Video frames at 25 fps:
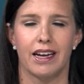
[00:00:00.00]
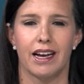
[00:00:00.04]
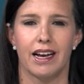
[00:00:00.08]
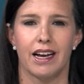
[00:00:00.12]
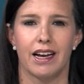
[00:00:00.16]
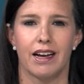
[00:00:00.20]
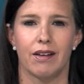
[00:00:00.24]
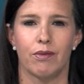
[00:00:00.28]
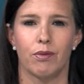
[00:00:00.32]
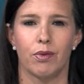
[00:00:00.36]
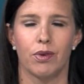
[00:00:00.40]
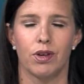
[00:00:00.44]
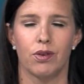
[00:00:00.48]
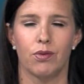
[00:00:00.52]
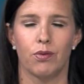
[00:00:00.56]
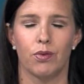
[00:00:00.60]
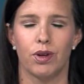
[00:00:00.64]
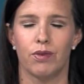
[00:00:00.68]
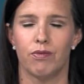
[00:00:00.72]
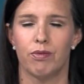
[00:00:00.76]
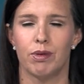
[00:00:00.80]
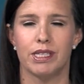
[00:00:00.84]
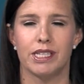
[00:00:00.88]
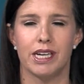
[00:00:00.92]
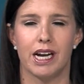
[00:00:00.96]
Uh, we,
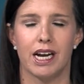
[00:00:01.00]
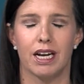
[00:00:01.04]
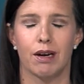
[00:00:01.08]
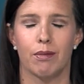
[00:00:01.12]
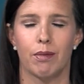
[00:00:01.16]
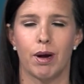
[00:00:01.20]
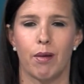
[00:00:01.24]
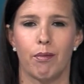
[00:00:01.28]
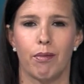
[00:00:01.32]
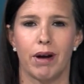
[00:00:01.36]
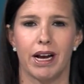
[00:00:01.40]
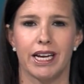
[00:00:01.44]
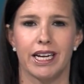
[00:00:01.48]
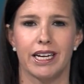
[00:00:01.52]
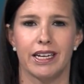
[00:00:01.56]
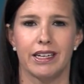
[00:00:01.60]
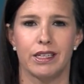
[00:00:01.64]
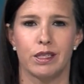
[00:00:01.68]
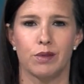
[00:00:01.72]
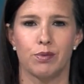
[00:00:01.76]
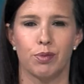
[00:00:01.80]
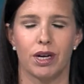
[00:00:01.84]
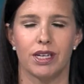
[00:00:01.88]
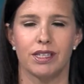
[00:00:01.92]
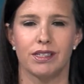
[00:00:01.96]
have been talking about Mike
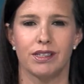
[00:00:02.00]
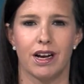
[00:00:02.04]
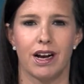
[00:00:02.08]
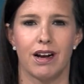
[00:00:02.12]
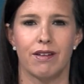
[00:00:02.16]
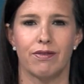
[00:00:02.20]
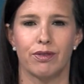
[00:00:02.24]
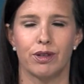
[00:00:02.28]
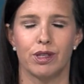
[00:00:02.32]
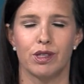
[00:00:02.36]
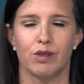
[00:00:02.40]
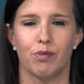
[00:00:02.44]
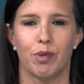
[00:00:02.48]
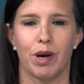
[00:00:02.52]
Gundy's press conference,